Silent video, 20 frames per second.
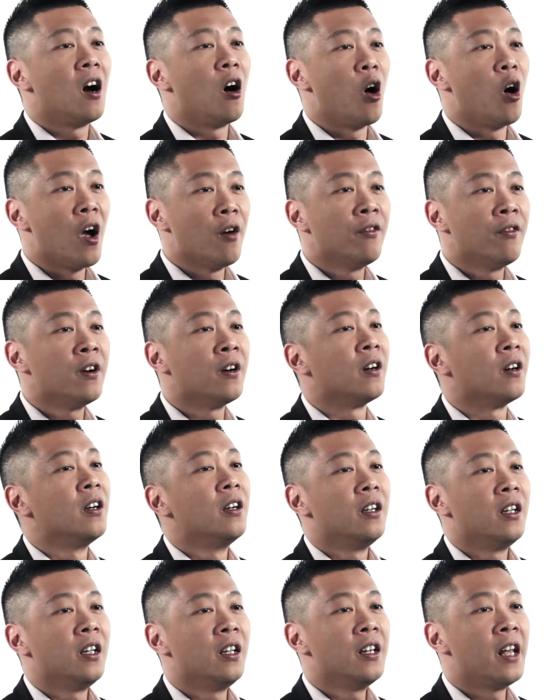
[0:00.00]
However,
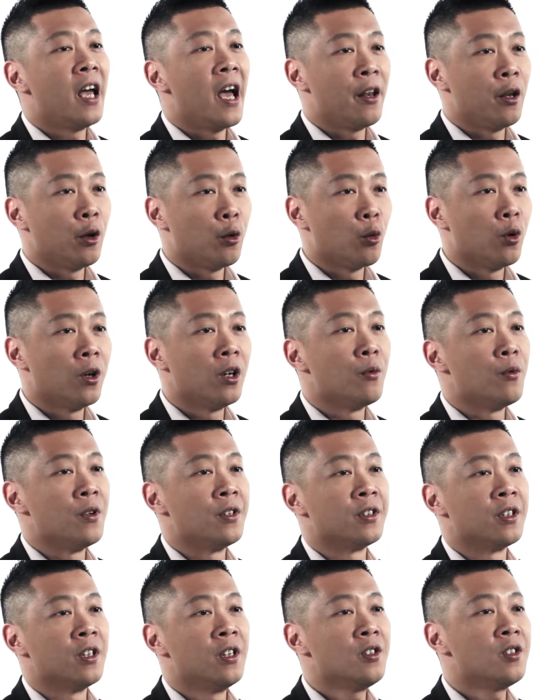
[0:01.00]
inadequate
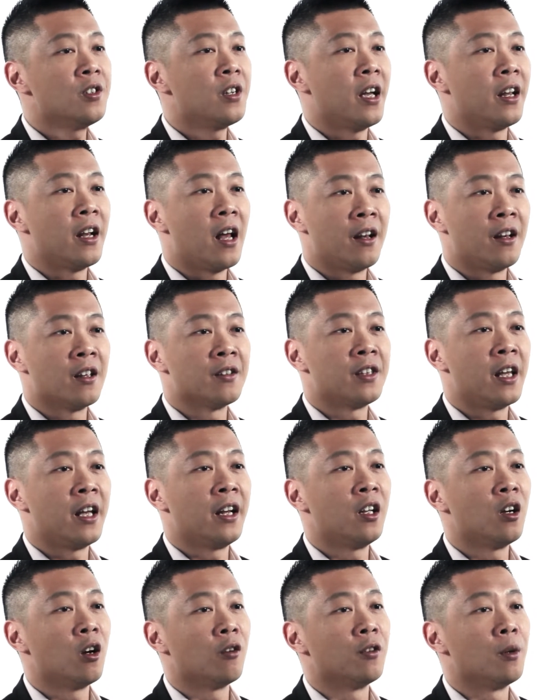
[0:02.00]
research and
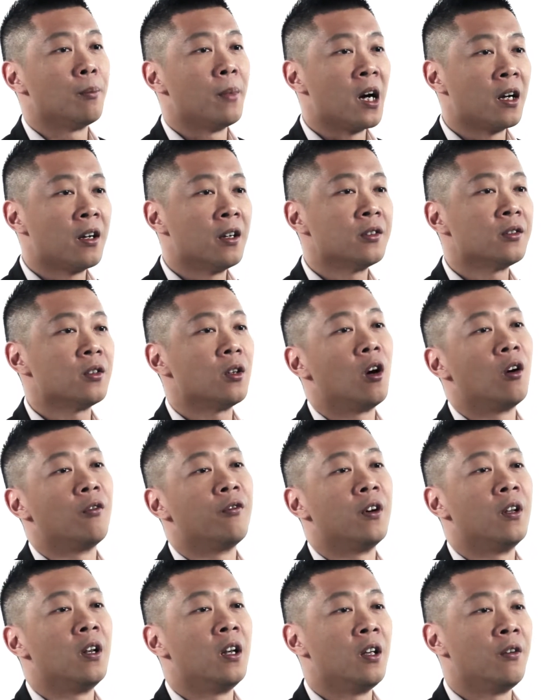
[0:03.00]
understanding of the markets
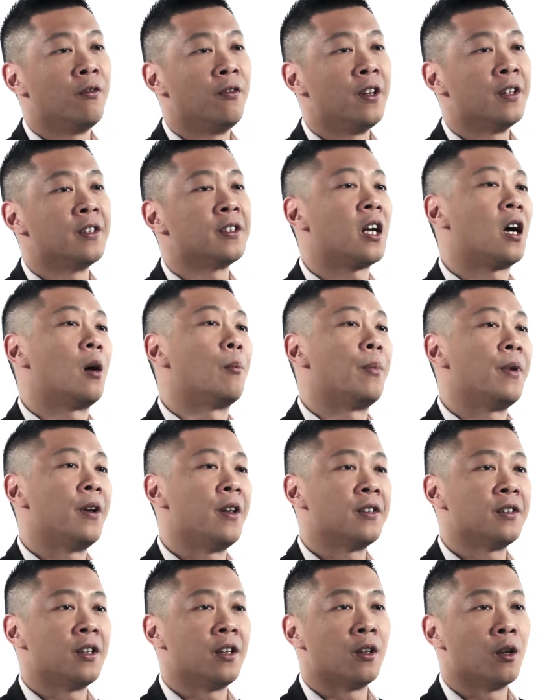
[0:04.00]
often leave these
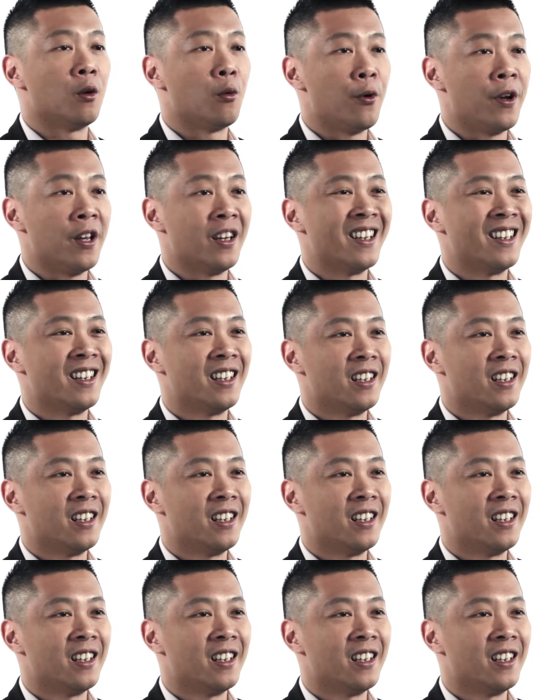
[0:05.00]
companies in the red.